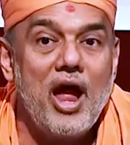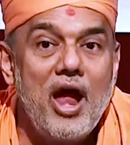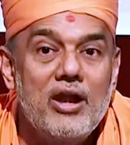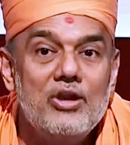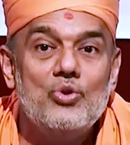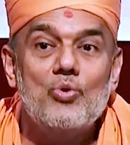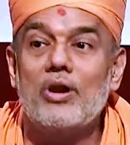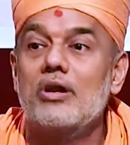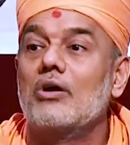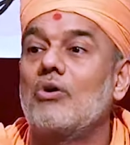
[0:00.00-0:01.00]
and you
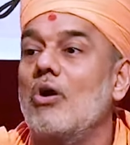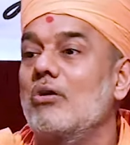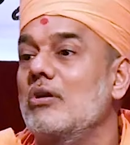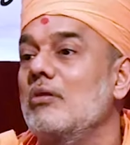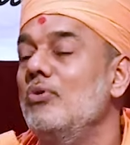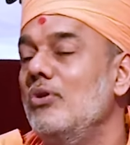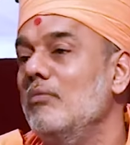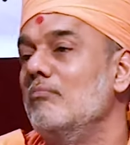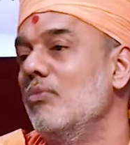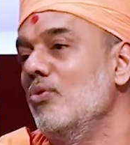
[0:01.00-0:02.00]
are in a
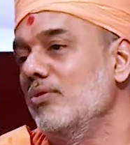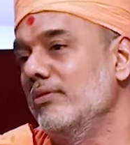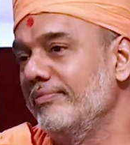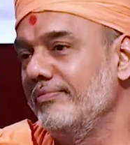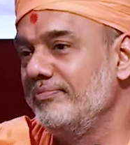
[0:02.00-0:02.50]
contributing mode.